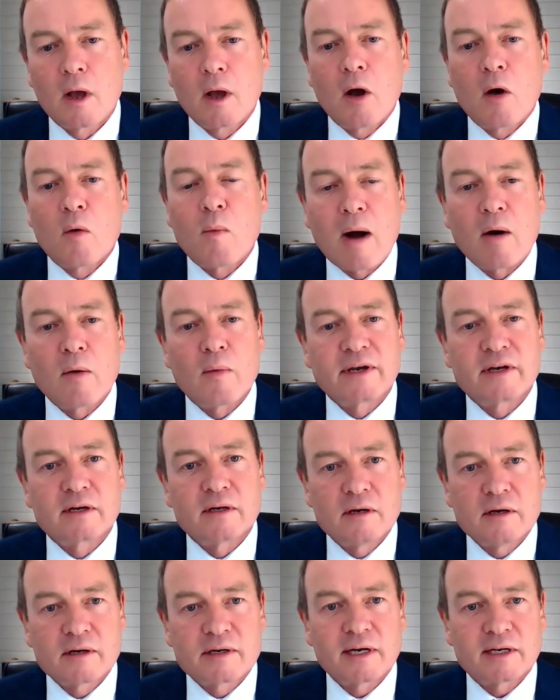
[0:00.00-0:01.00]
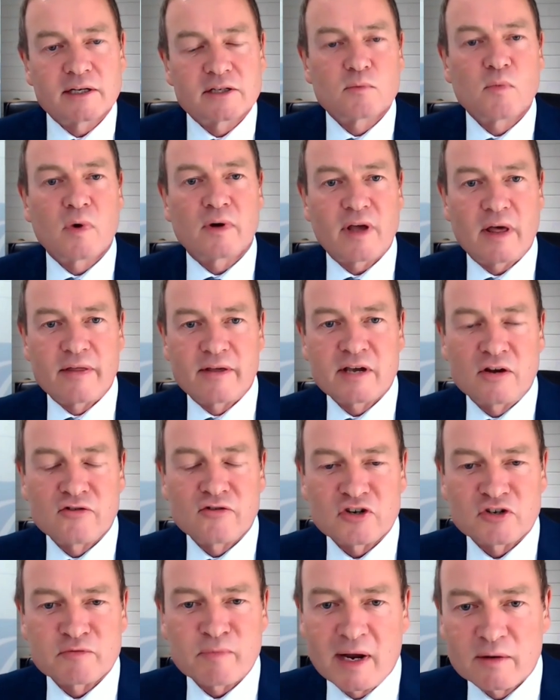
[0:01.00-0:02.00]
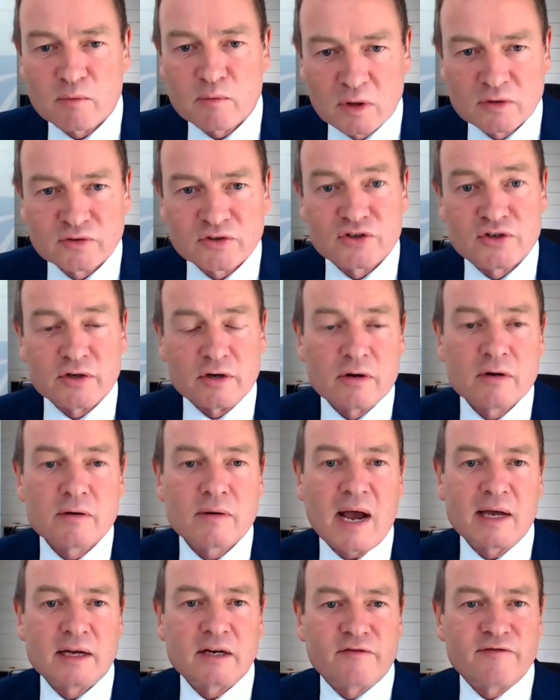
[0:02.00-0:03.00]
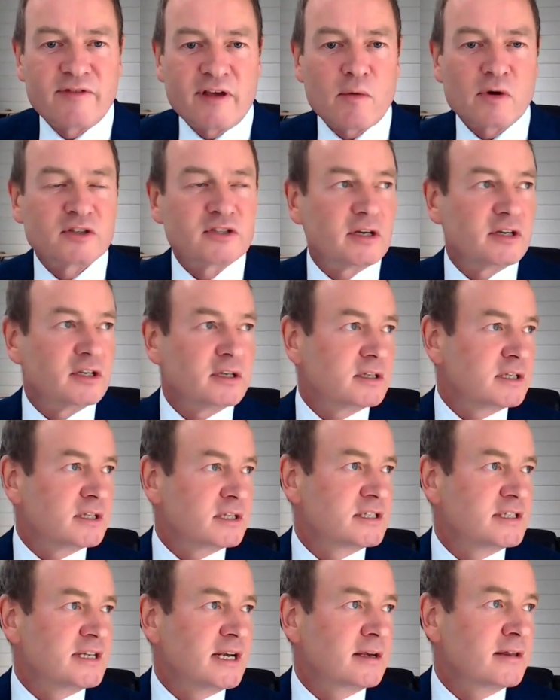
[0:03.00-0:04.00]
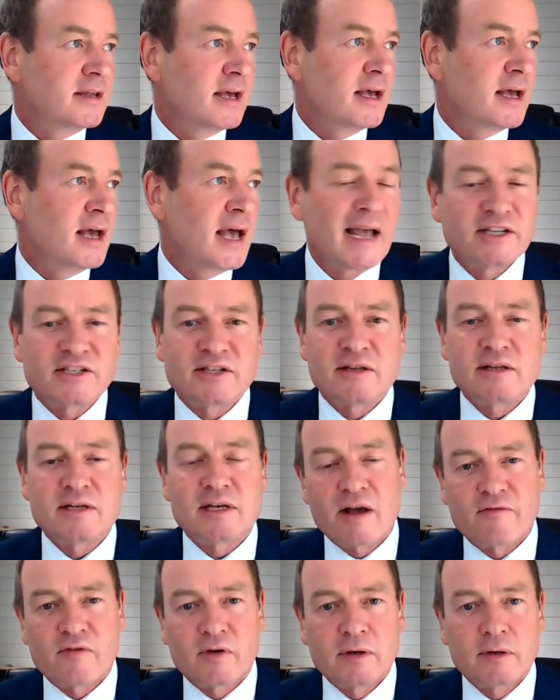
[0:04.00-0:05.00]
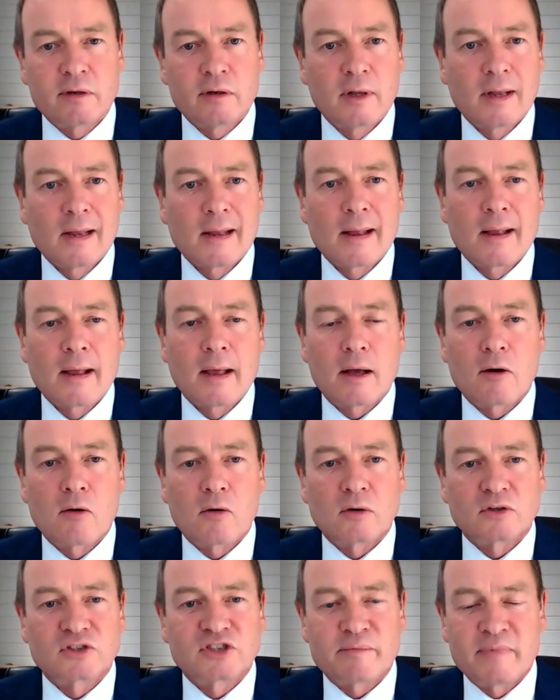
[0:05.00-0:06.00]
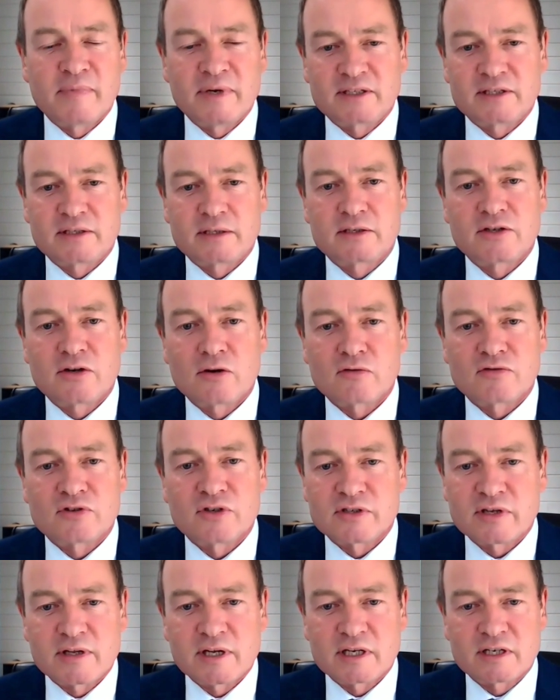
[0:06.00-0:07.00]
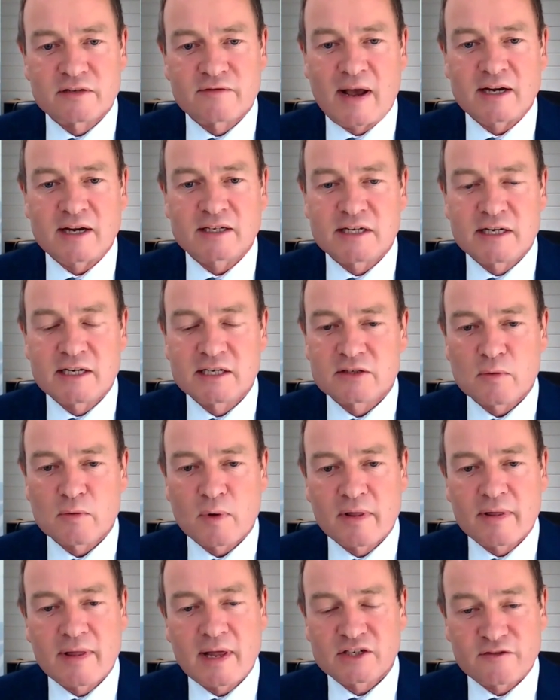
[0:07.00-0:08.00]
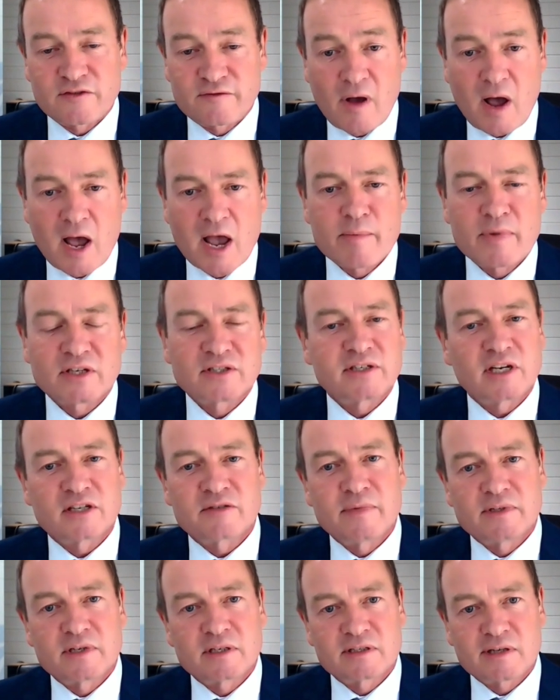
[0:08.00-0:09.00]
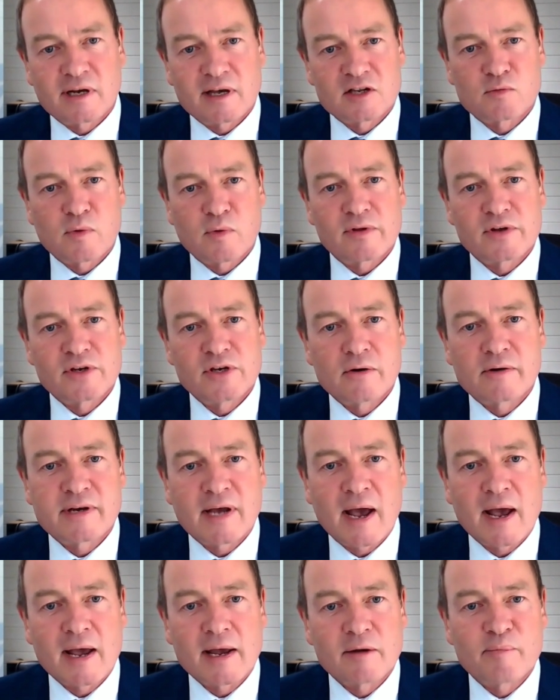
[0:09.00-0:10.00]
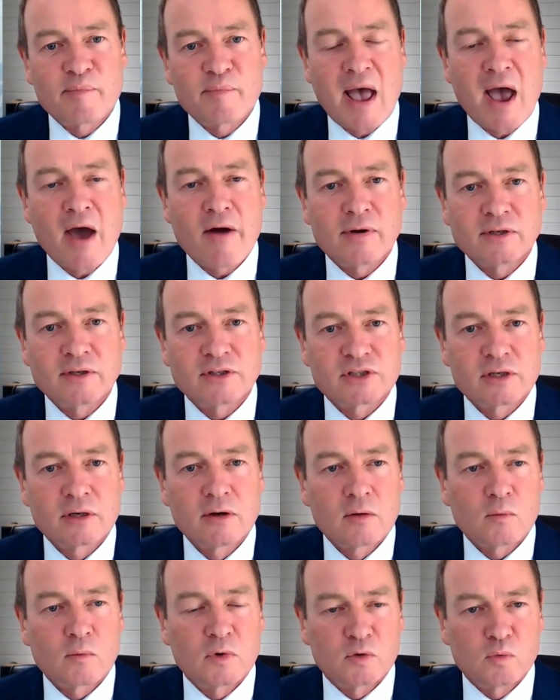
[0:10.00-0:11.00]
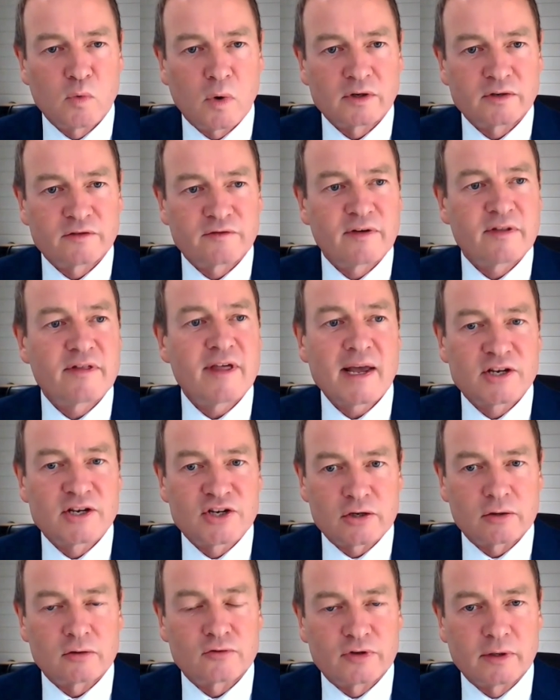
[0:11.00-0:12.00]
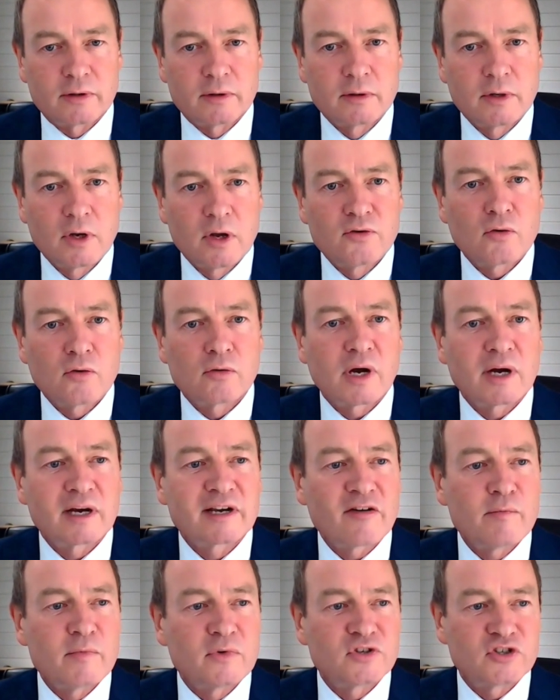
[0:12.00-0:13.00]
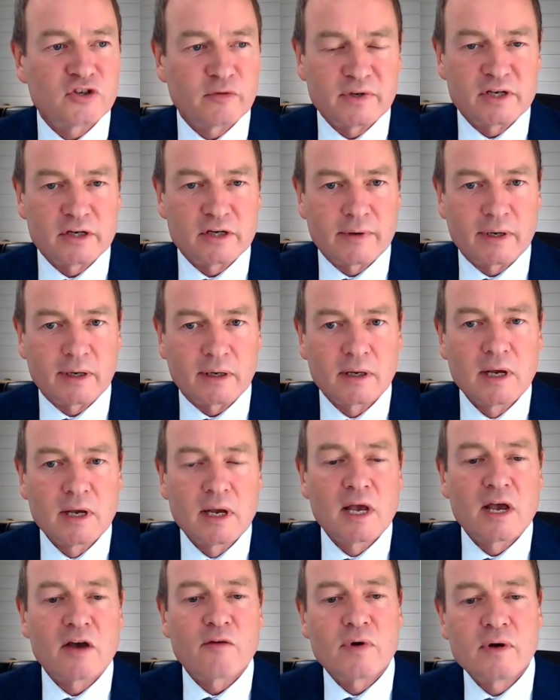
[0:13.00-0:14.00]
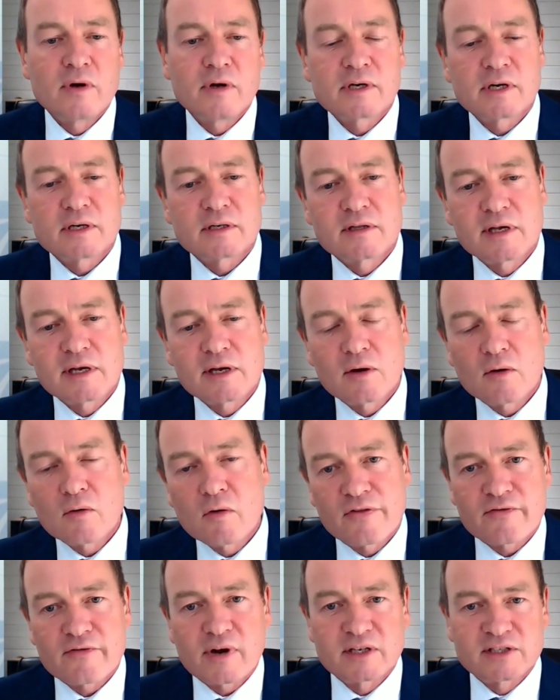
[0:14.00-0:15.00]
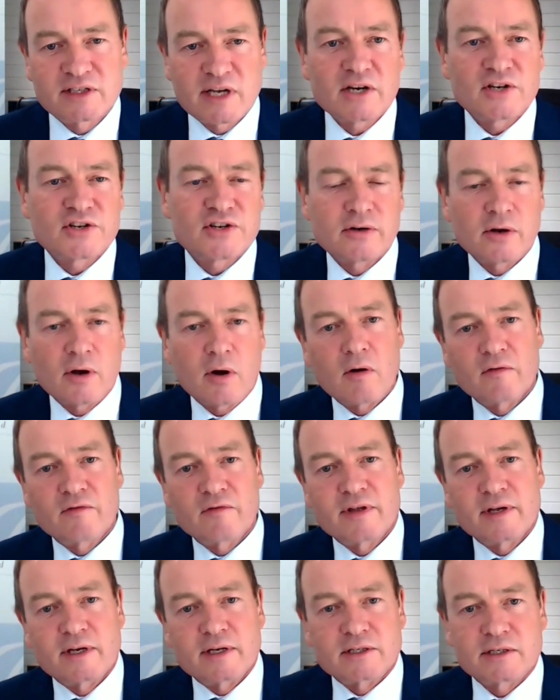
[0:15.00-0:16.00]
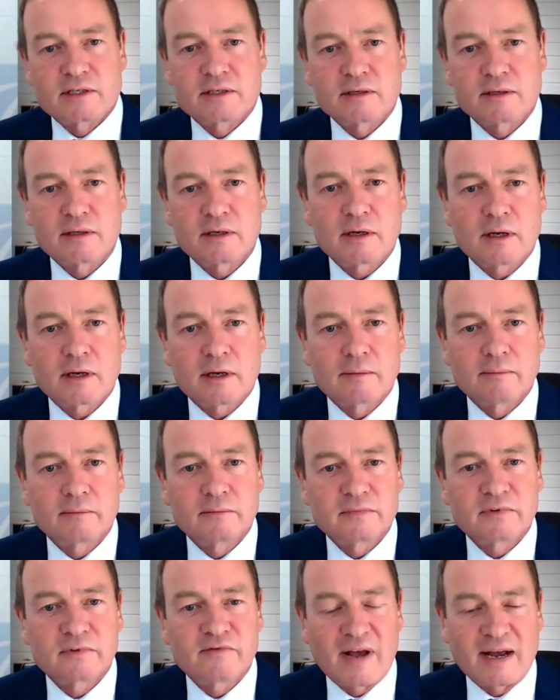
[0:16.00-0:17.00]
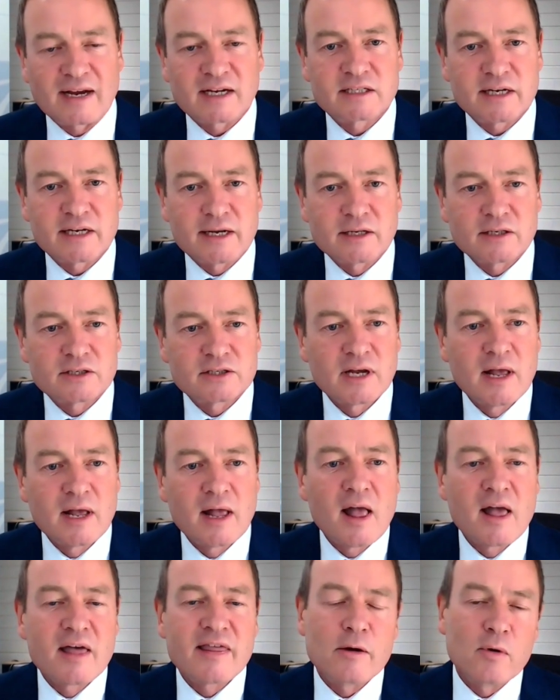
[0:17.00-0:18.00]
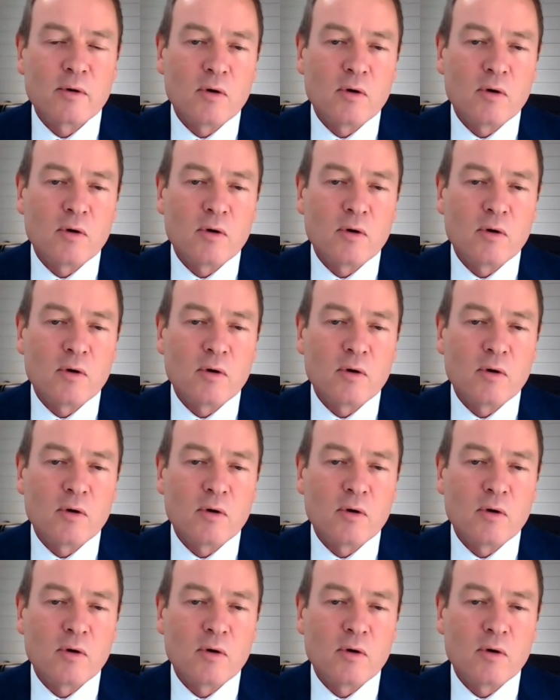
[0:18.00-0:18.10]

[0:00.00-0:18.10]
Well, we can look at what other countries might want to do, and if they want to stick their heads in the oven or submit children to these vaccines, well, that's fine, but it doesn't mean to say that's what the UK parents would want for their children, nor our government should be doing. If we look at the authorization of these vaccines, they were